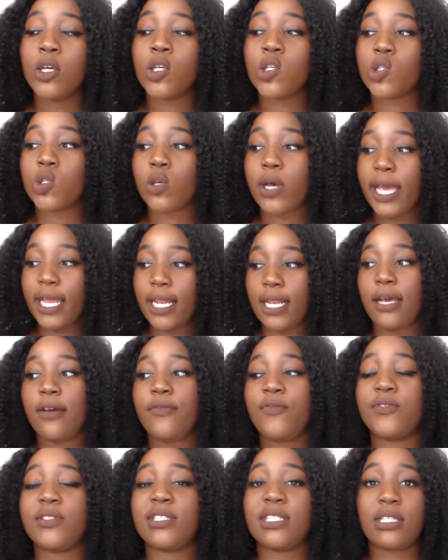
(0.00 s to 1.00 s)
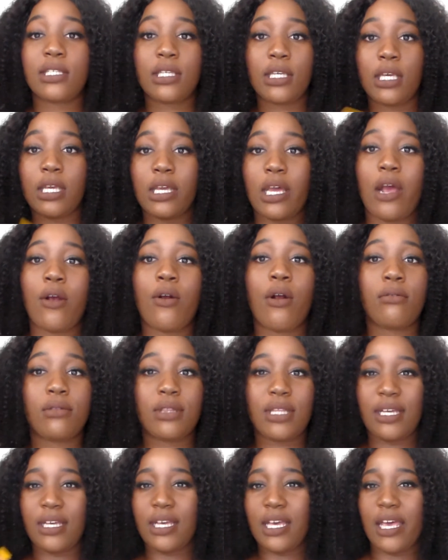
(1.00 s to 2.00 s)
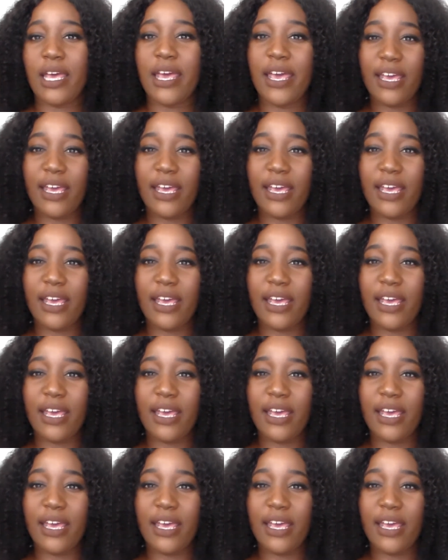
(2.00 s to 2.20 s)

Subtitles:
So I left around the